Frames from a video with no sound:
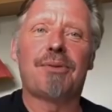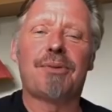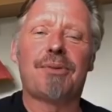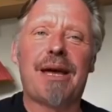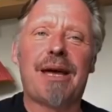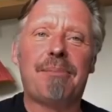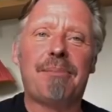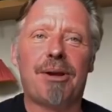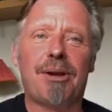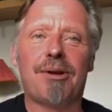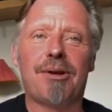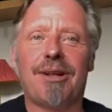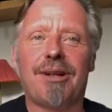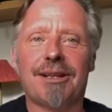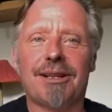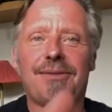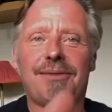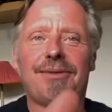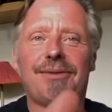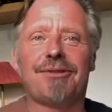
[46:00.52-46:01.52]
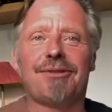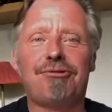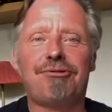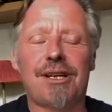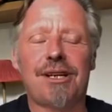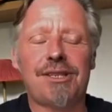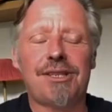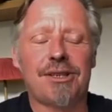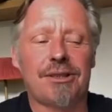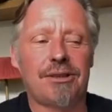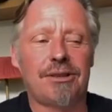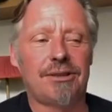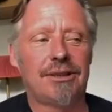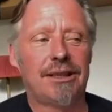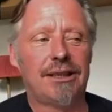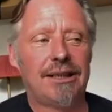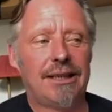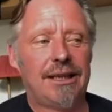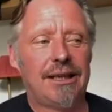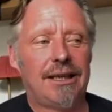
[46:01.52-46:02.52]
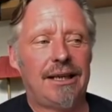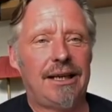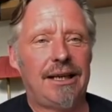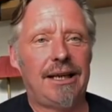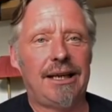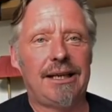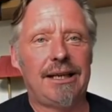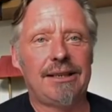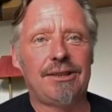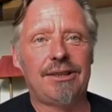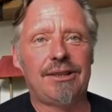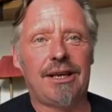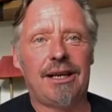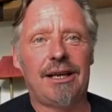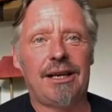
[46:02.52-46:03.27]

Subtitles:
with that bloke, I'll give you a tricycle." And